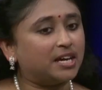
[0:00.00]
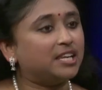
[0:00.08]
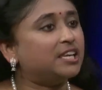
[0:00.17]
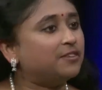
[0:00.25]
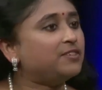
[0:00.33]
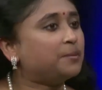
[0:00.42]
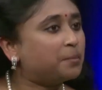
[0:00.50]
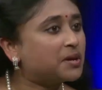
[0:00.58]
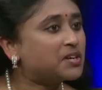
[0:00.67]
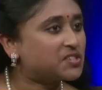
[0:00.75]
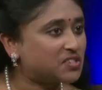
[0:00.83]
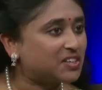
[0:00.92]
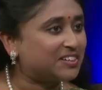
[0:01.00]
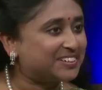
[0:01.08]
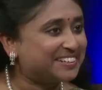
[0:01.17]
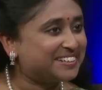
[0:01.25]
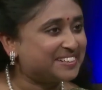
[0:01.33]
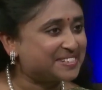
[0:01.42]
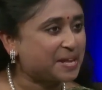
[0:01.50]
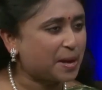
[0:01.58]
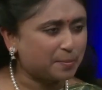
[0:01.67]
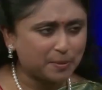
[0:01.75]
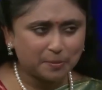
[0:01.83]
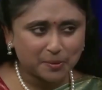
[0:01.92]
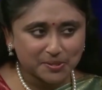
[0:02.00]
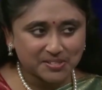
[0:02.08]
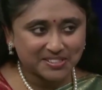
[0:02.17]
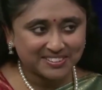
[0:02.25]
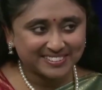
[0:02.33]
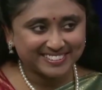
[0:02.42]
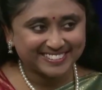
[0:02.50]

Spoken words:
a loving person is a happy person,